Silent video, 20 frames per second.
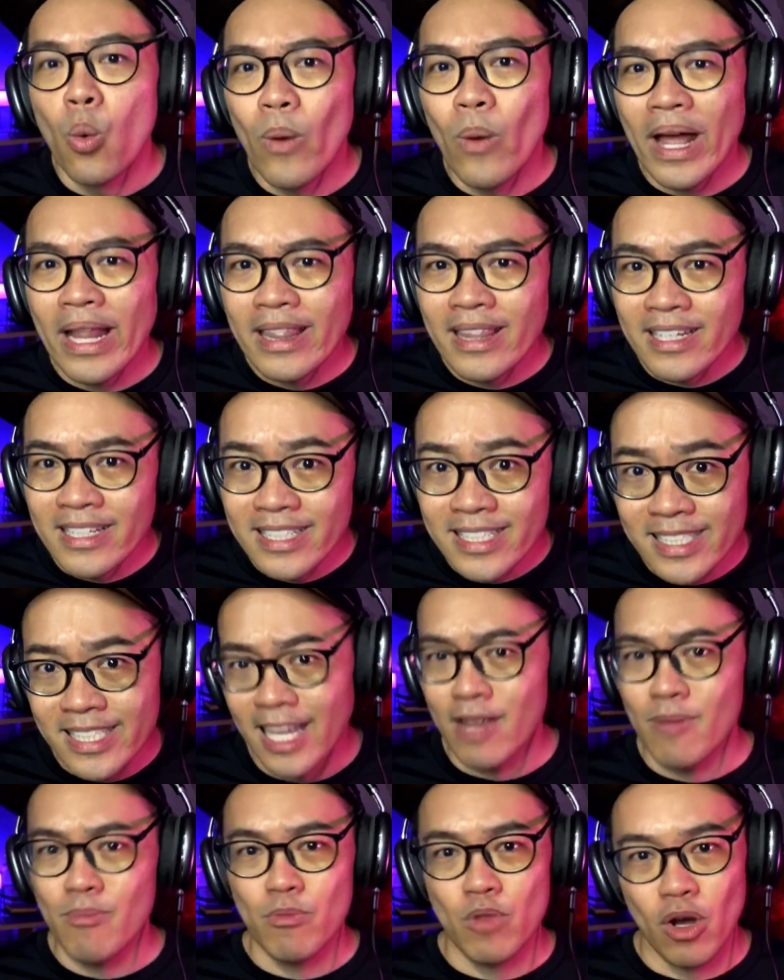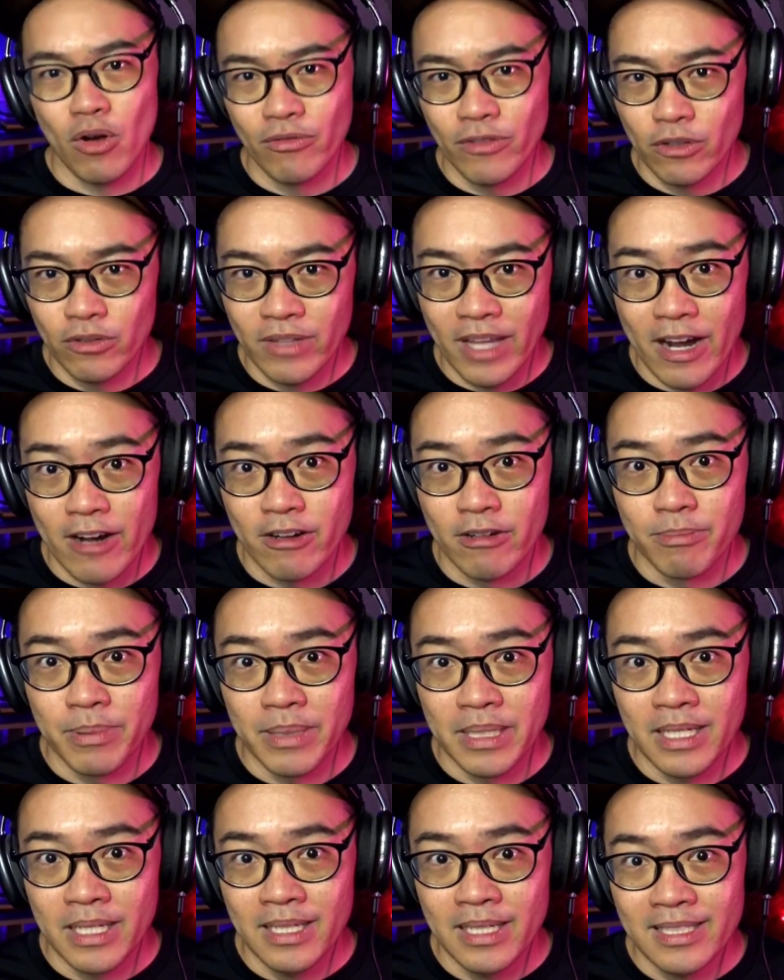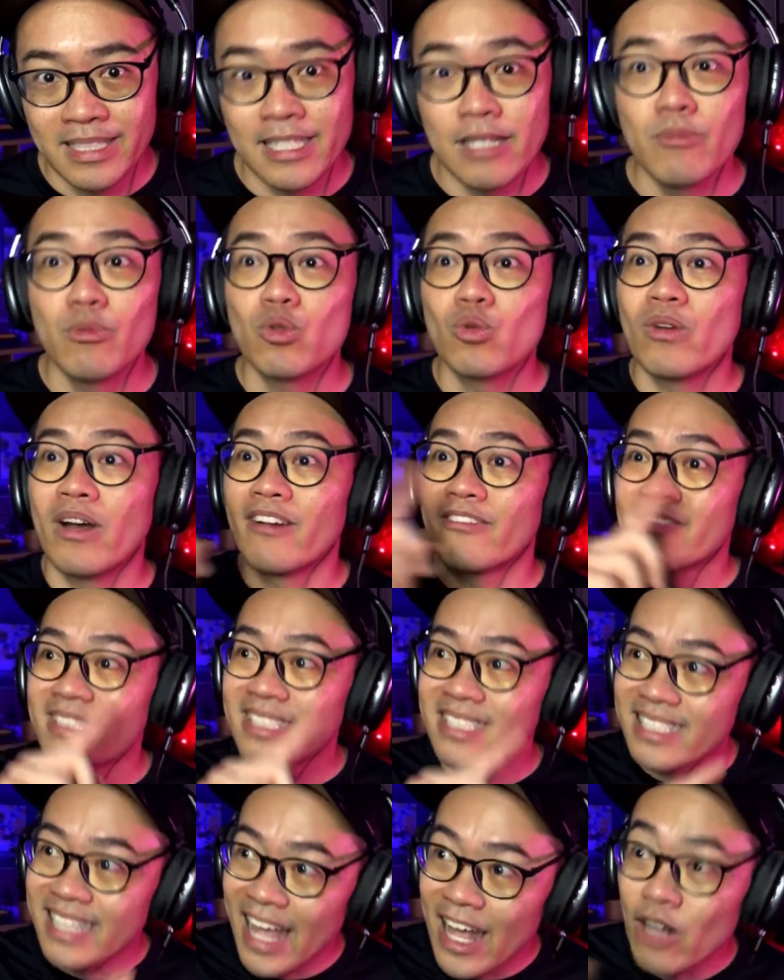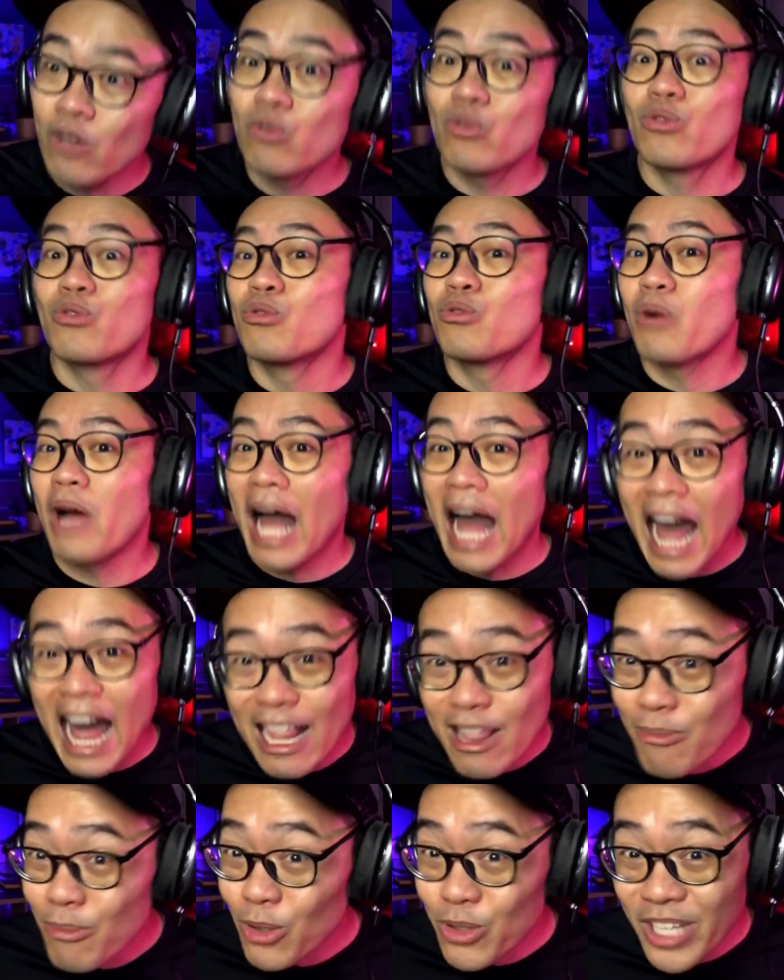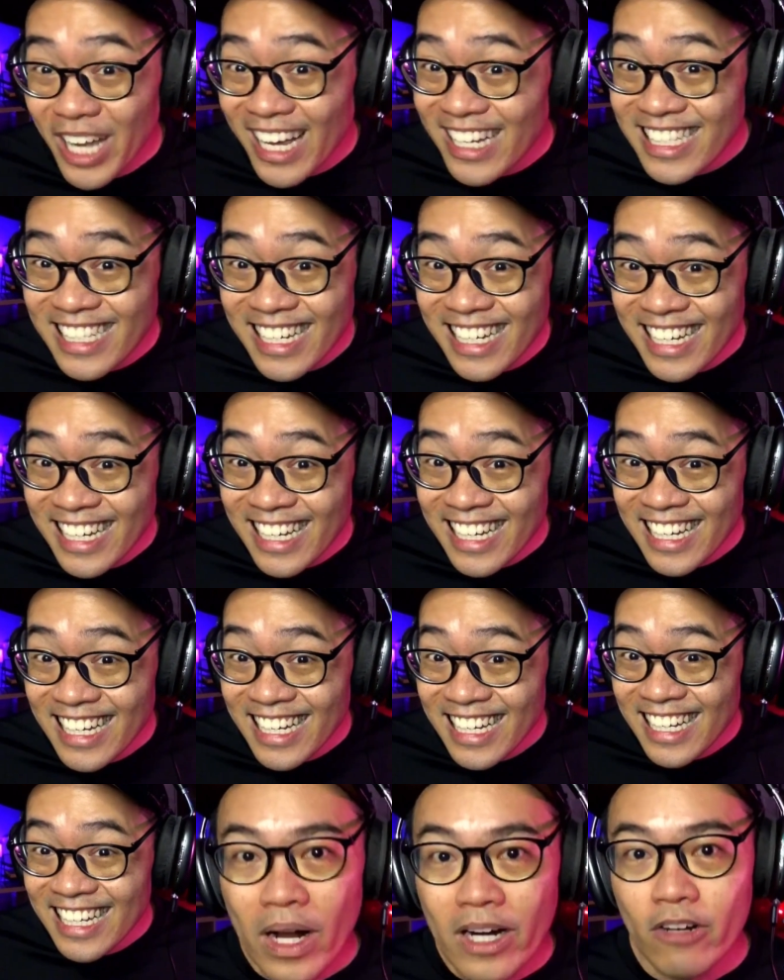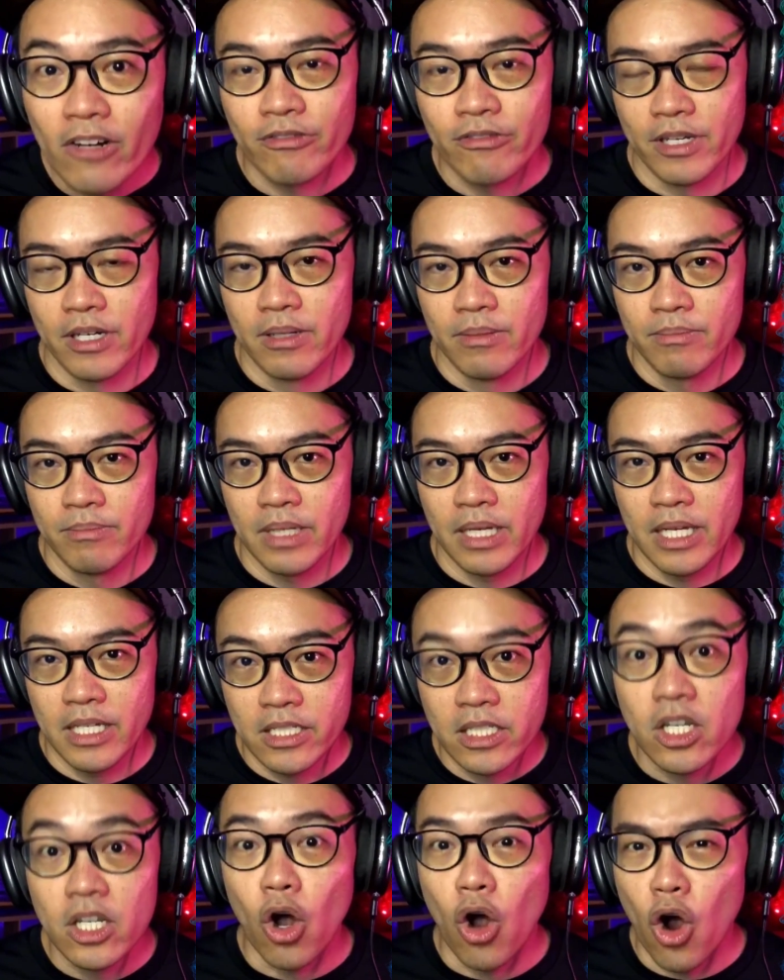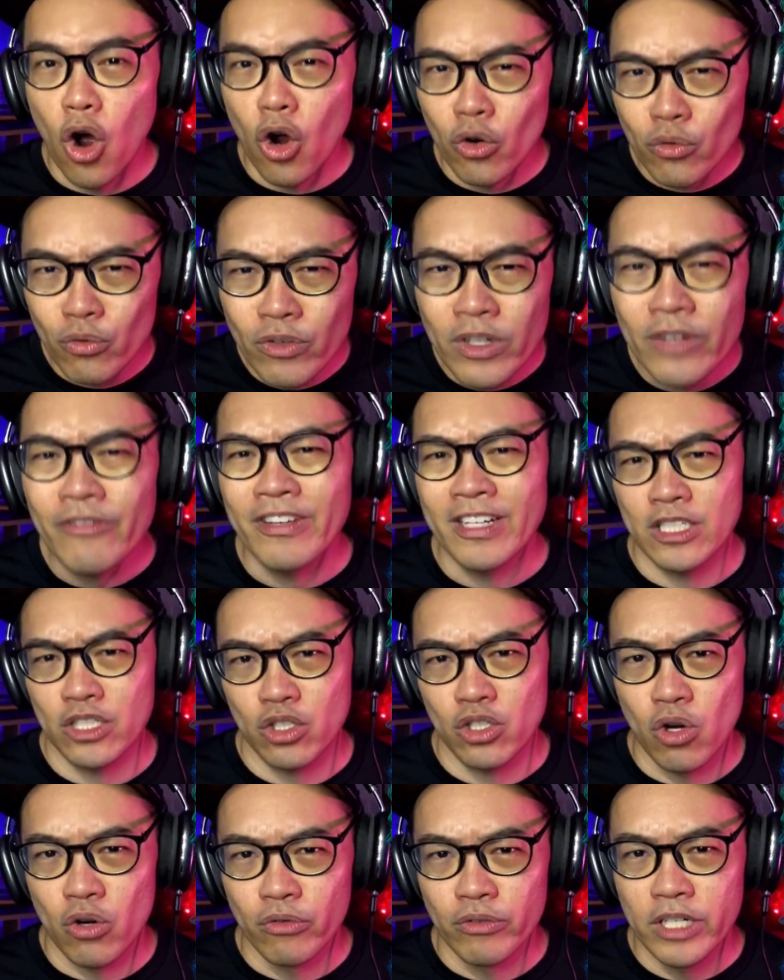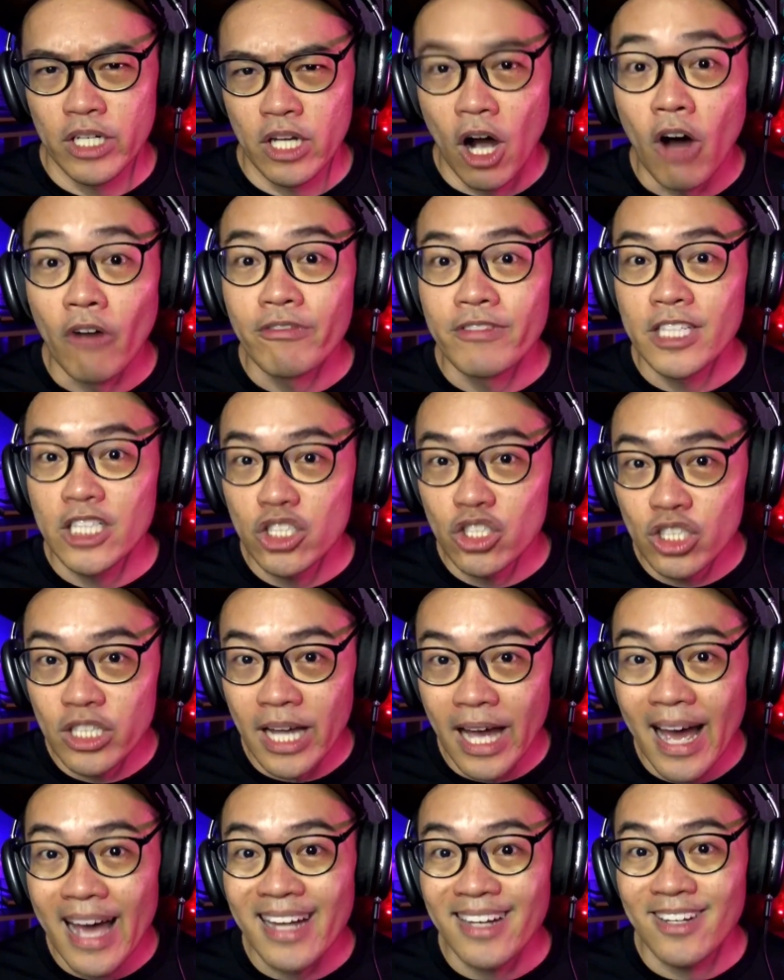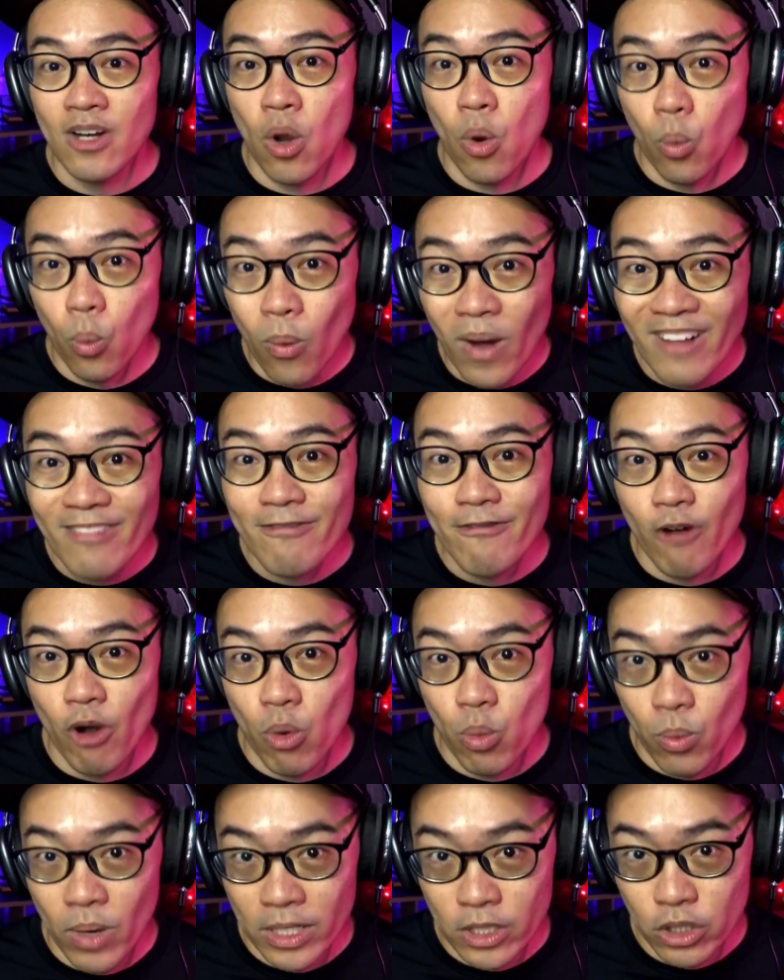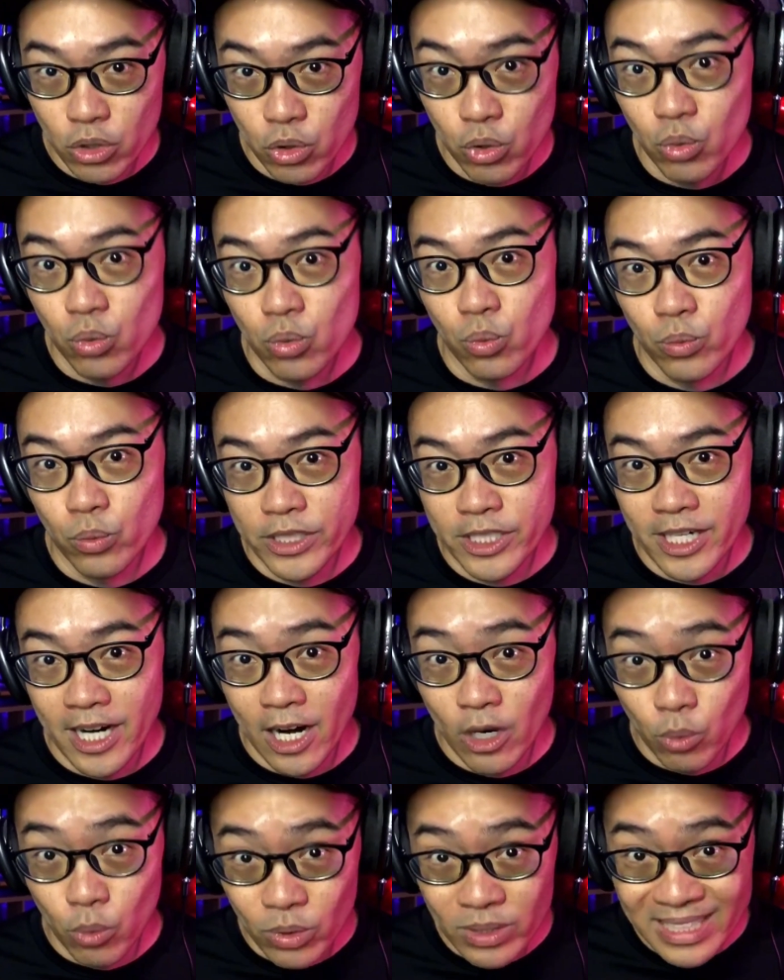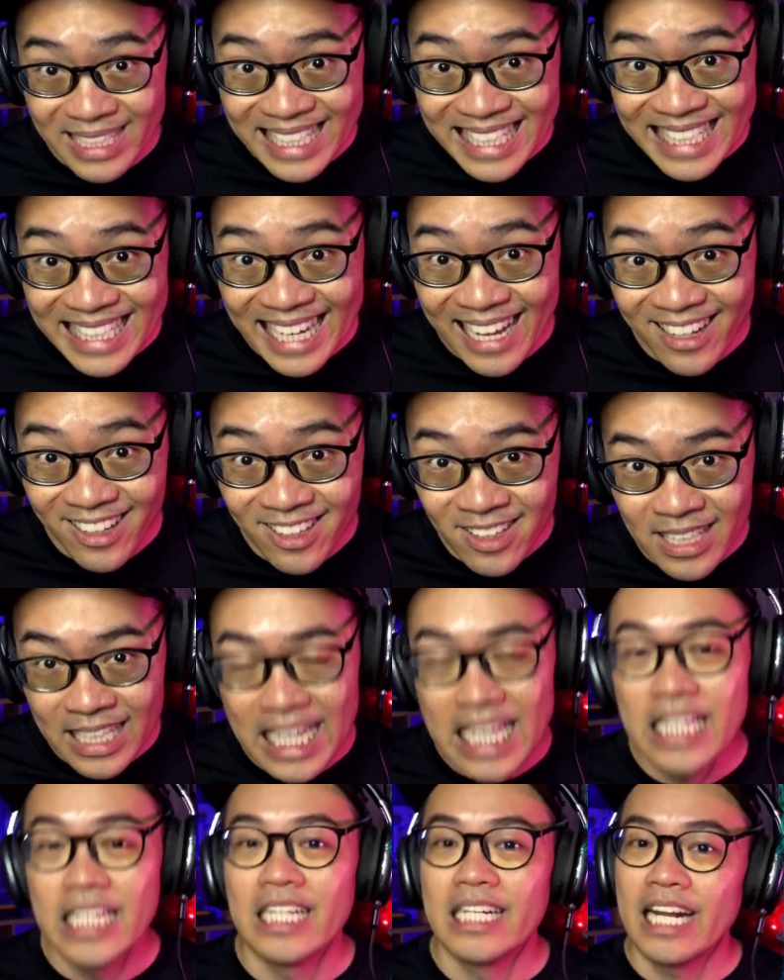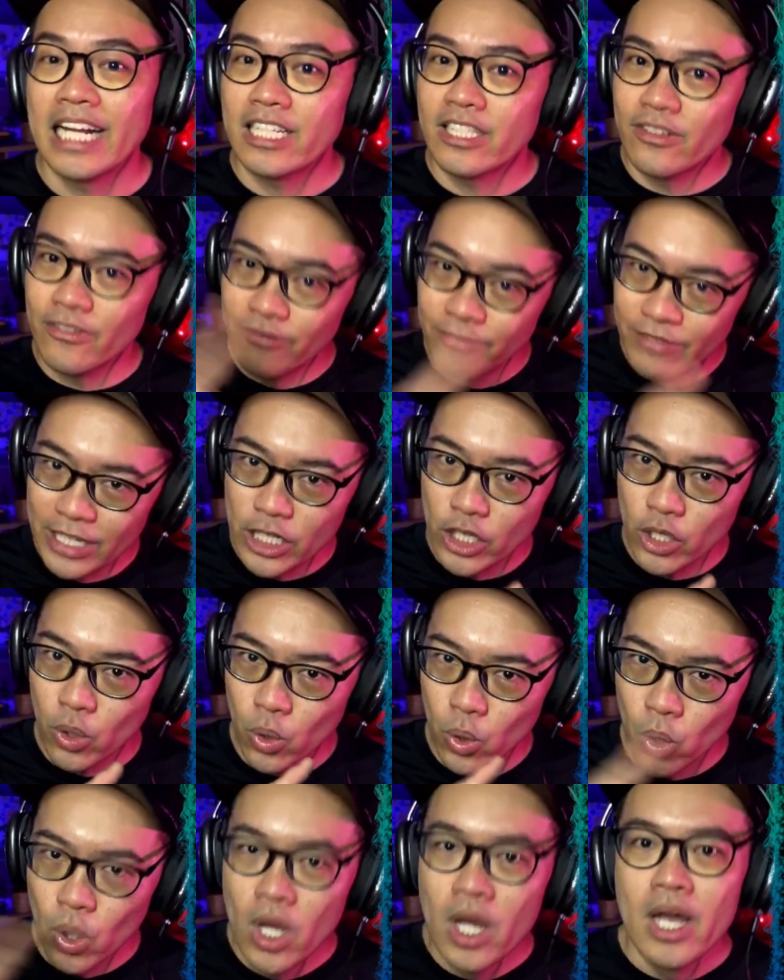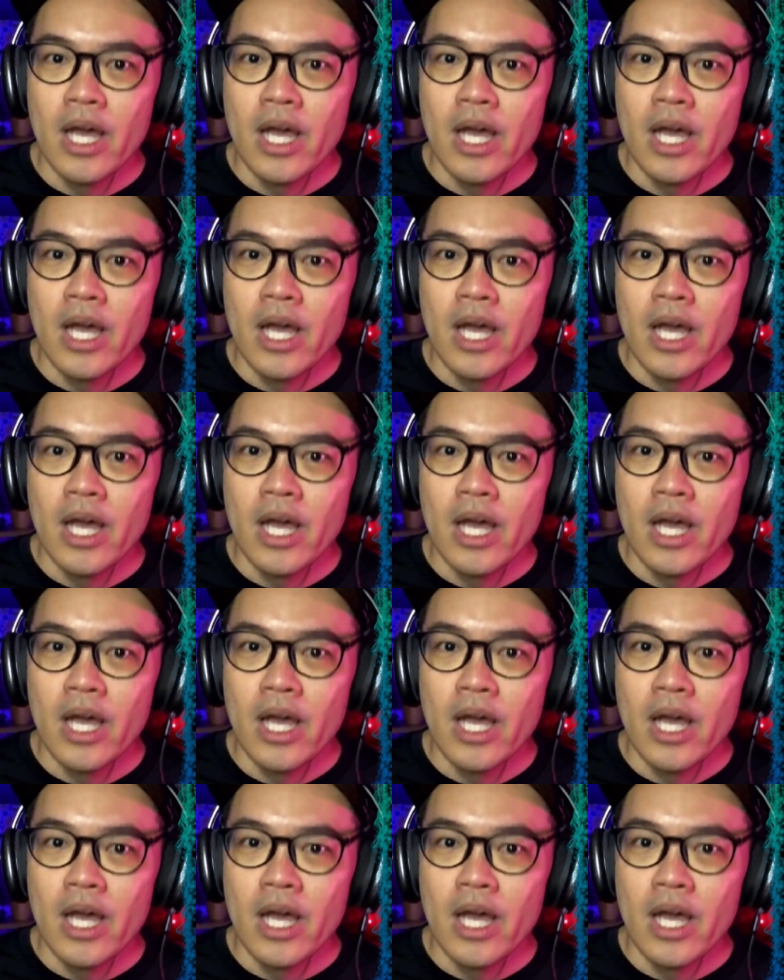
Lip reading: when the same novel therapy seems to have sailed through animal testing? One of them is the horrific story of TGN-1412, which I will detail in the next video.